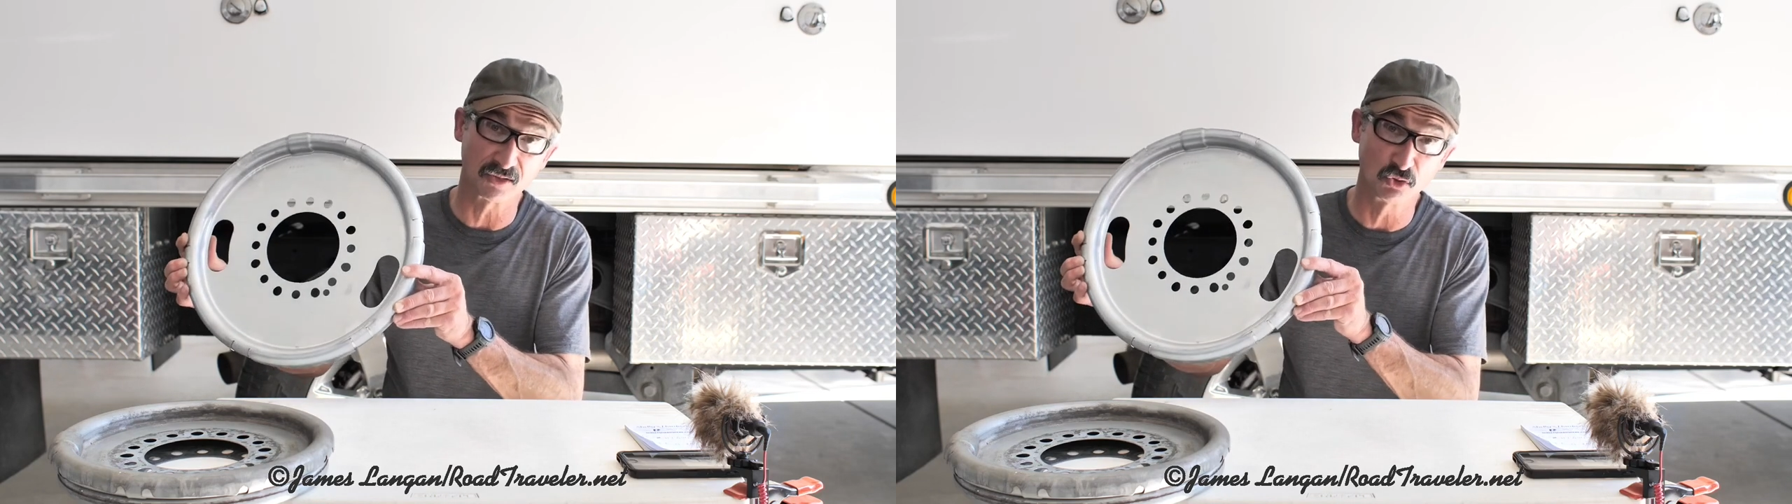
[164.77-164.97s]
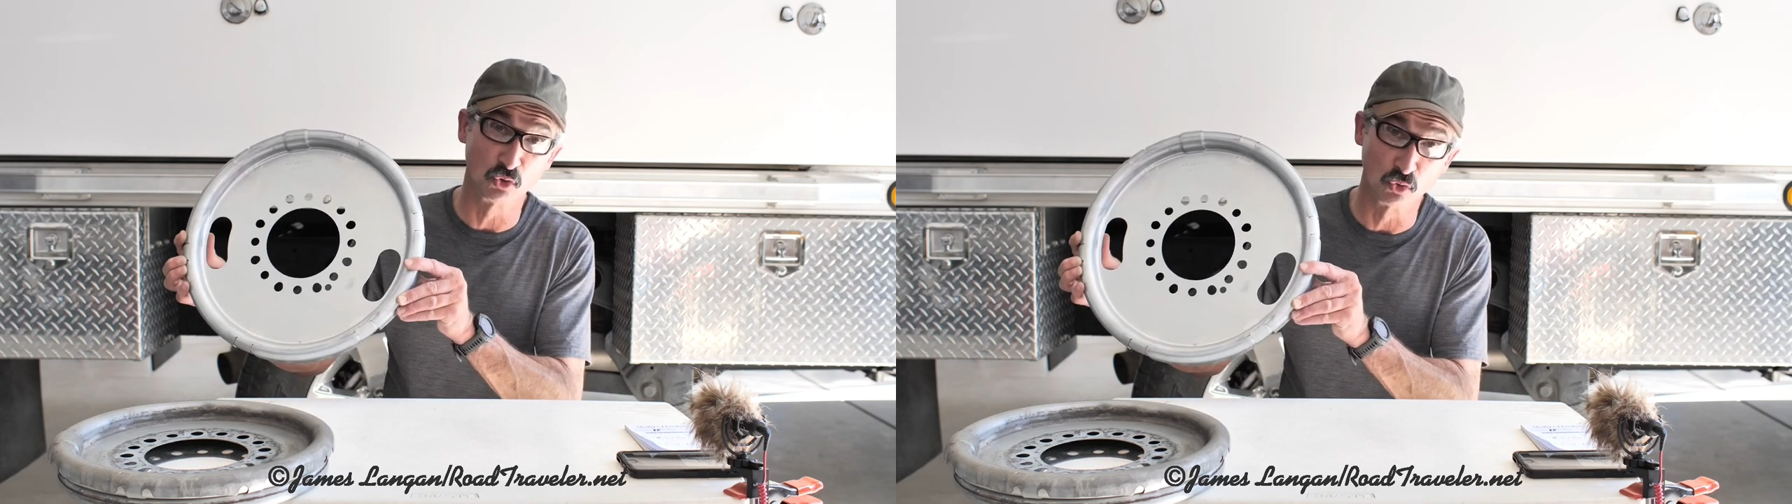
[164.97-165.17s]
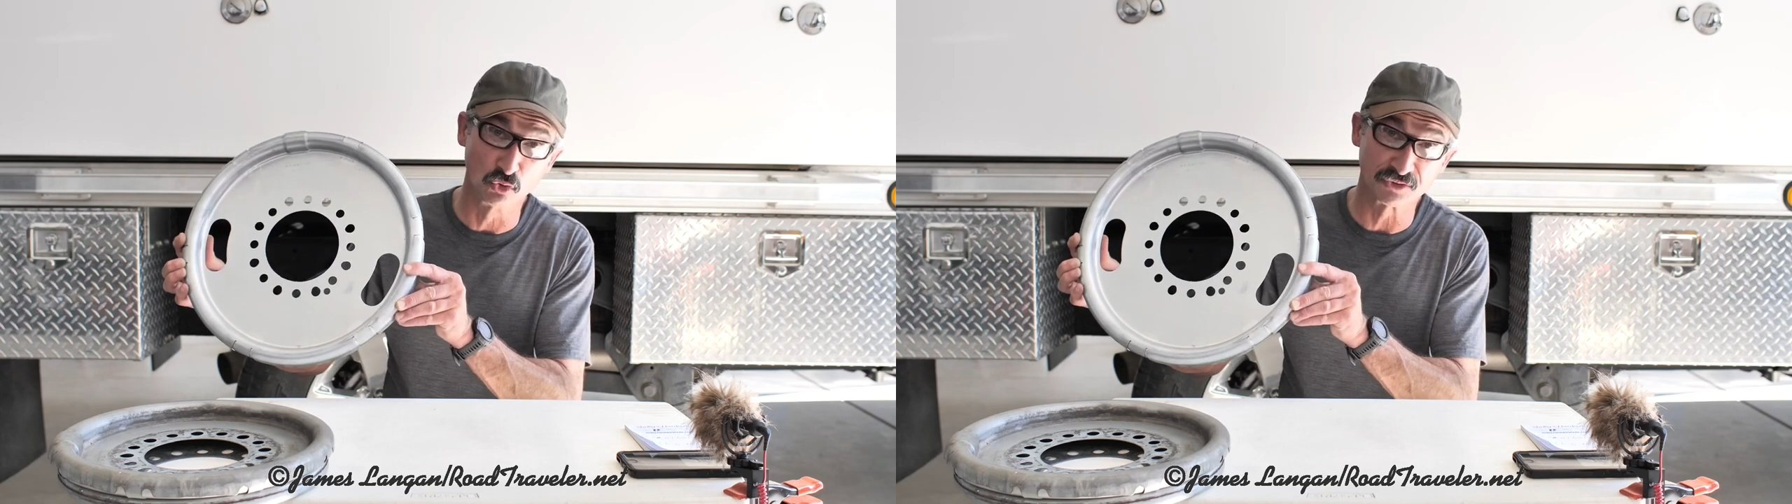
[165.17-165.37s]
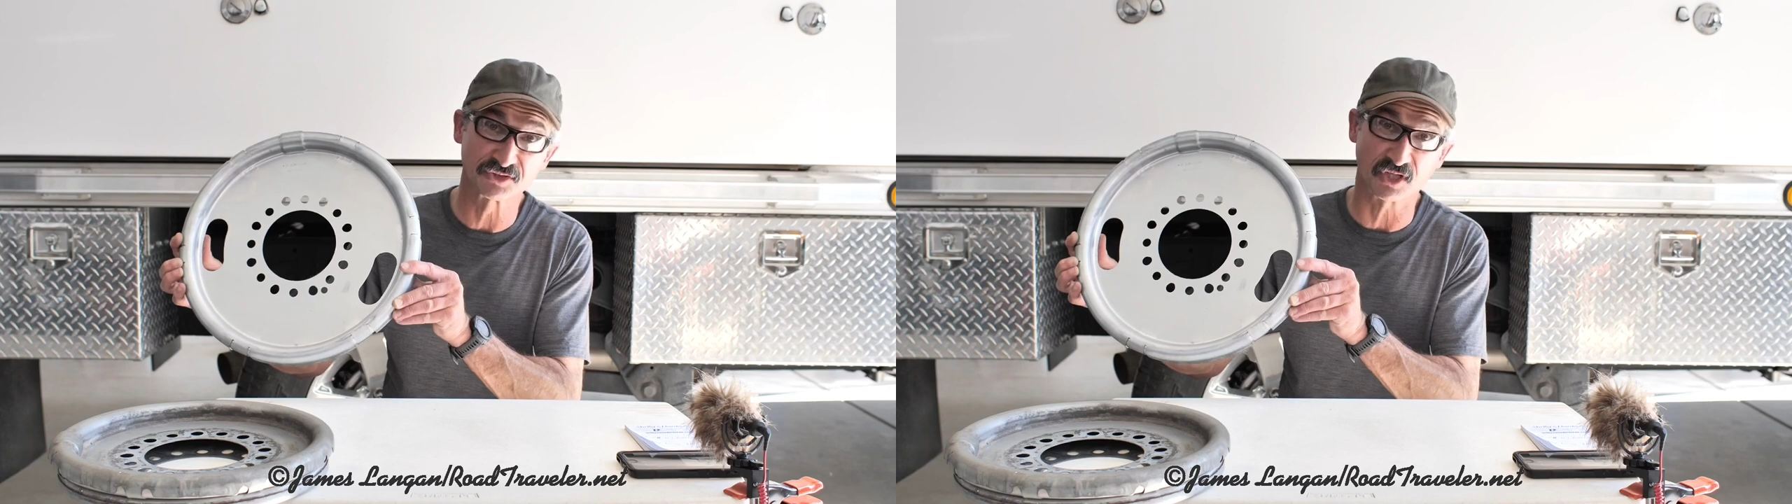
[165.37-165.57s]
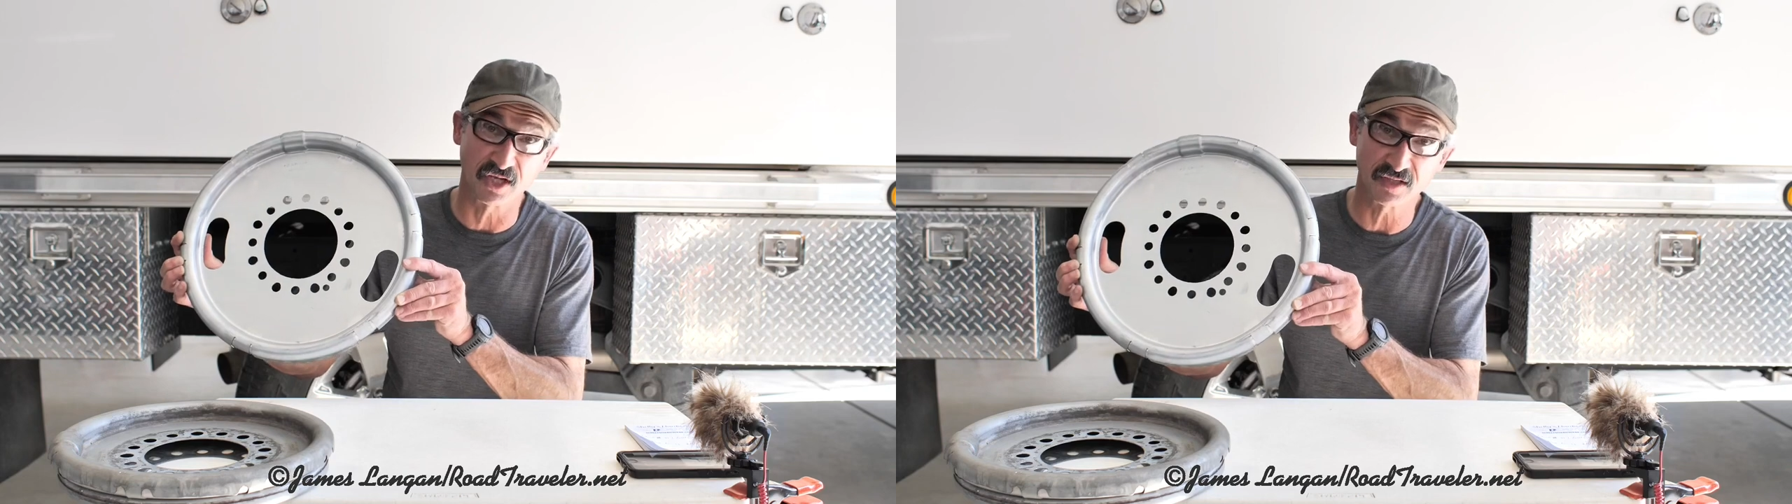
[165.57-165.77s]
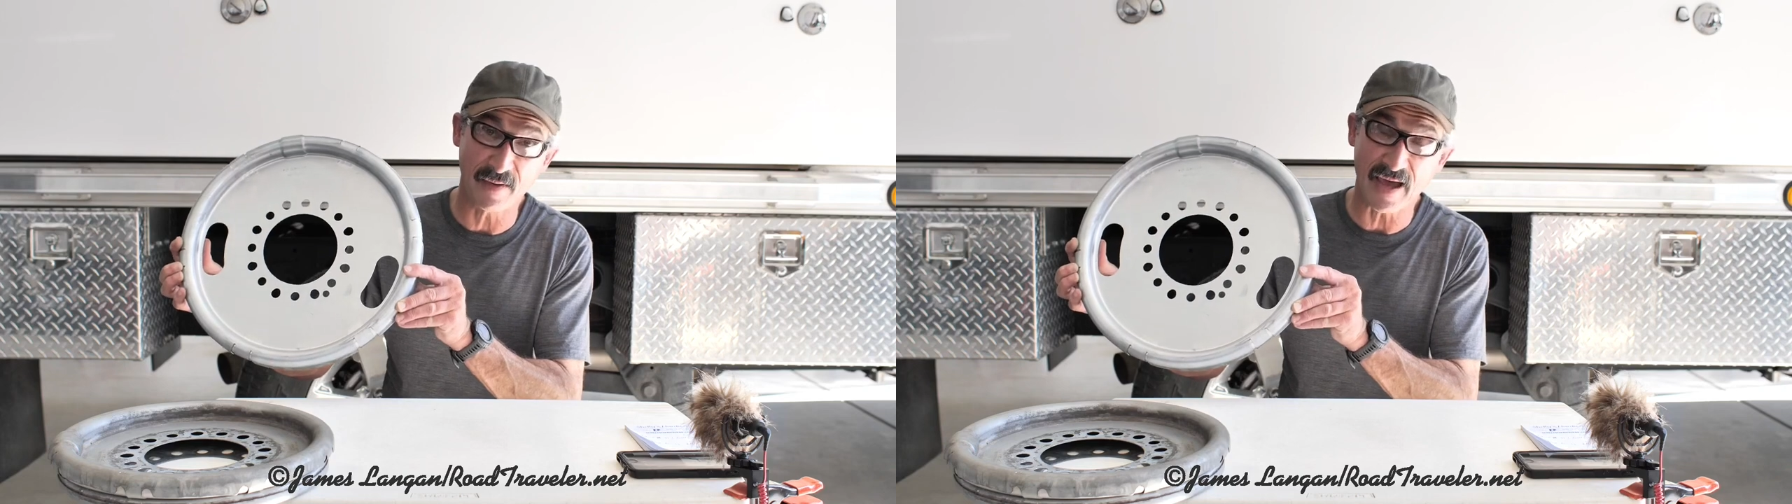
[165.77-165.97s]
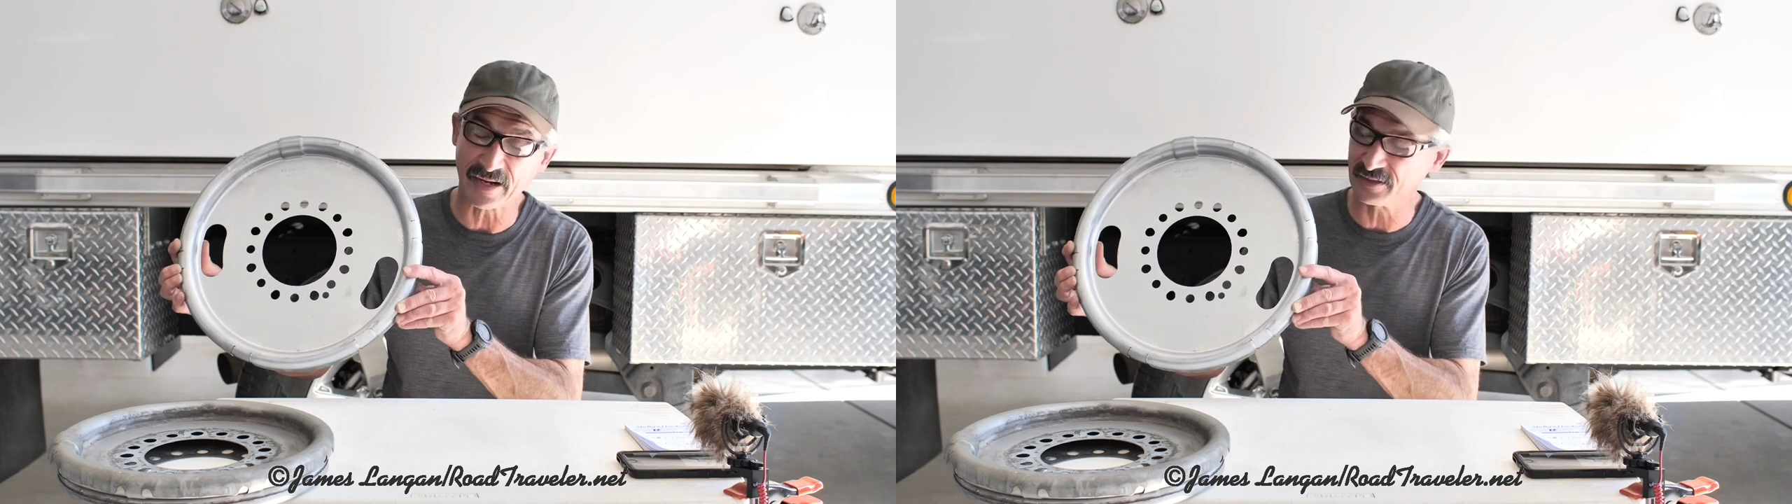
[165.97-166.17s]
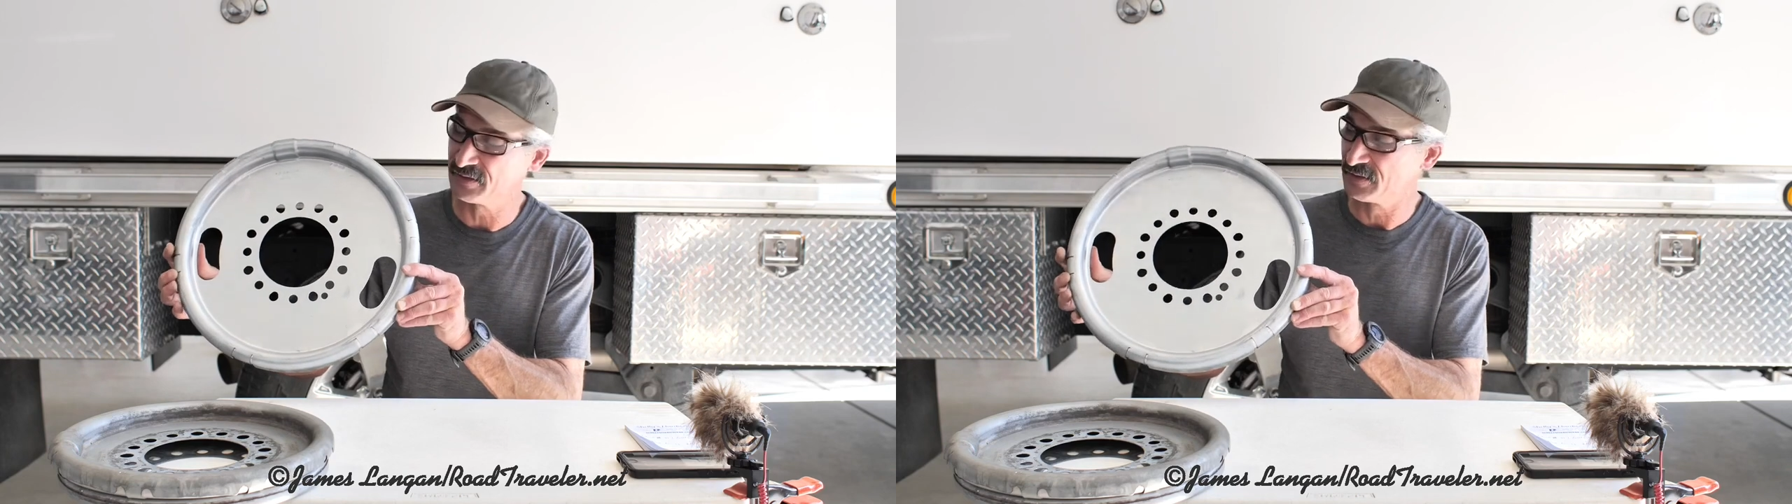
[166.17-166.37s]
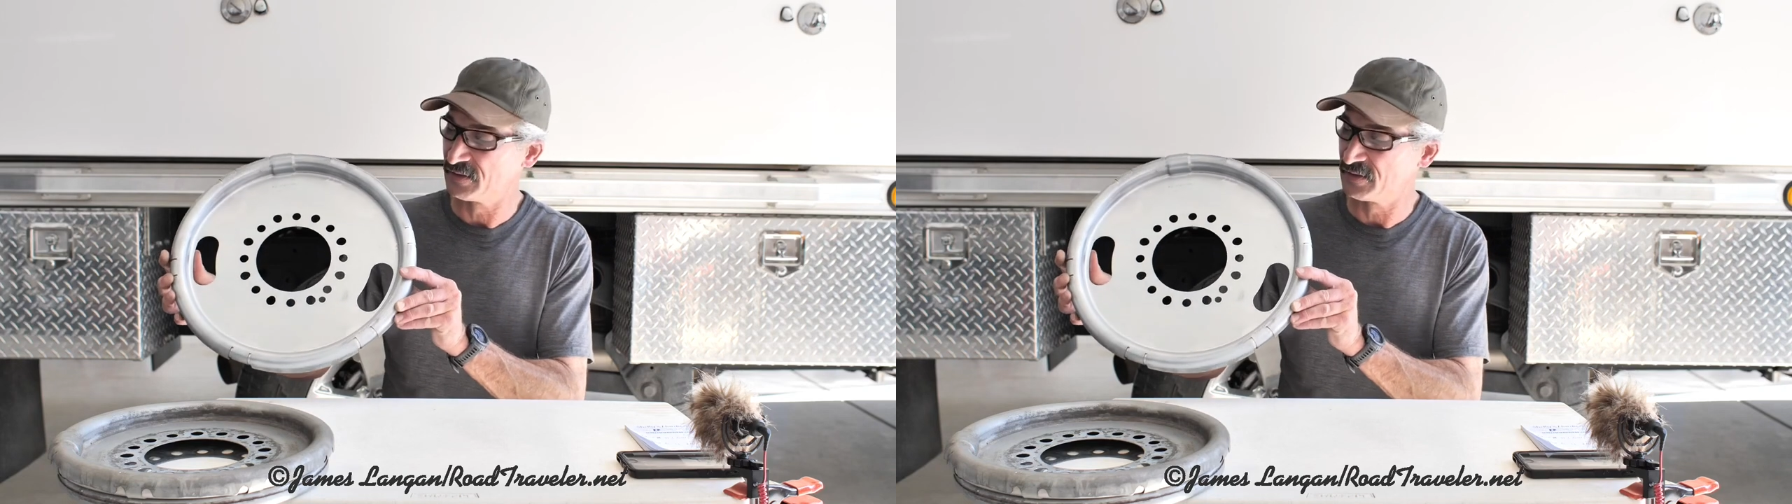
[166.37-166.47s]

the duals on the back.